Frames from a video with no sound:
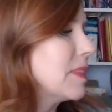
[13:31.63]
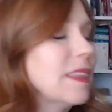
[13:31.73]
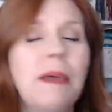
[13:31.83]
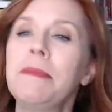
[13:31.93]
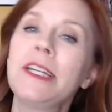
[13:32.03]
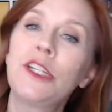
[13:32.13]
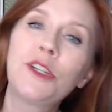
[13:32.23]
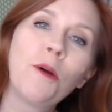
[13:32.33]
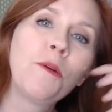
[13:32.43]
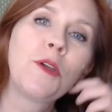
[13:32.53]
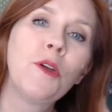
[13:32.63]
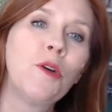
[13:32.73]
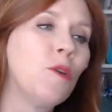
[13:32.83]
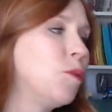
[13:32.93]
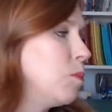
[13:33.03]
let me show
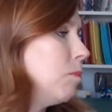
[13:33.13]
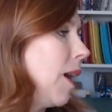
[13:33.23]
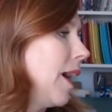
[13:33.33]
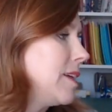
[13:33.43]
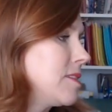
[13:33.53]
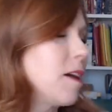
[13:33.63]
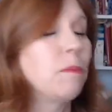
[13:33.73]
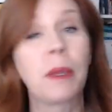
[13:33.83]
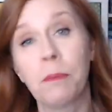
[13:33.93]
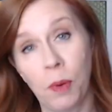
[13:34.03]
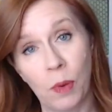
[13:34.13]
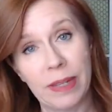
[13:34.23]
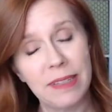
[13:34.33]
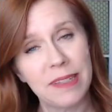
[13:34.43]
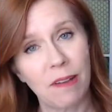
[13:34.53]
you my stopping
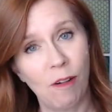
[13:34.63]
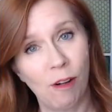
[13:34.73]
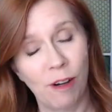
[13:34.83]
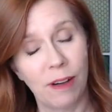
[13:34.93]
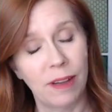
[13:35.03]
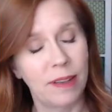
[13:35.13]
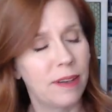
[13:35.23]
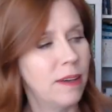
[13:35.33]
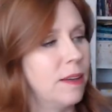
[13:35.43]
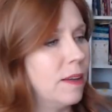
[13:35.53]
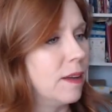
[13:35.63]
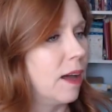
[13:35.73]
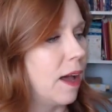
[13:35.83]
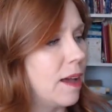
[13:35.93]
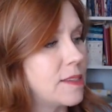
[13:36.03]
point on
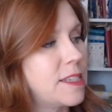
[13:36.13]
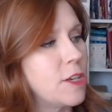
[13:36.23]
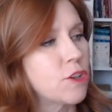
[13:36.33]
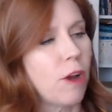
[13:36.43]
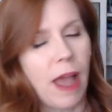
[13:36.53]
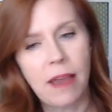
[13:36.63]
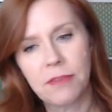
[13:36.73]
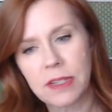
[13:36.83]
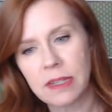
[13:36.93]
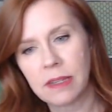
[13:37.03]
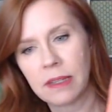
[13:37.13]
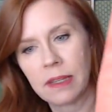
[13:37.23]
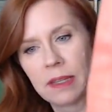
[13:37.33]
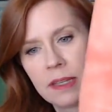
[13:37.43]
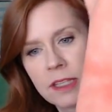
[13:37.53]
uh, Stitch Craft.
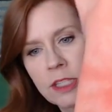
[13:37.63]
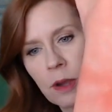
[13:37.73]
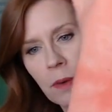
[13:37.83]
So